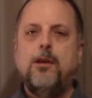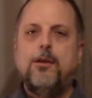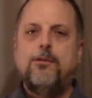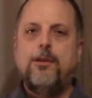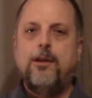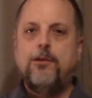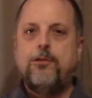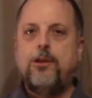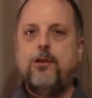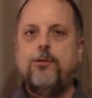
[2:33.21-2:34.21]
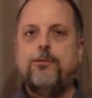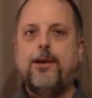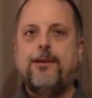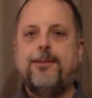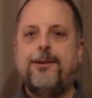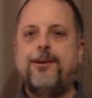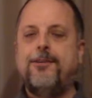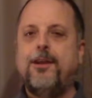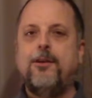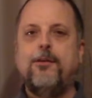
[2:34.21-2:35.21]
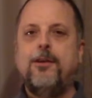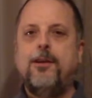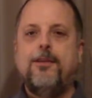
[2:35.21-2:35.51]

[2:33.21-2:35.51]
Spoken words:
See, there's cues out there that are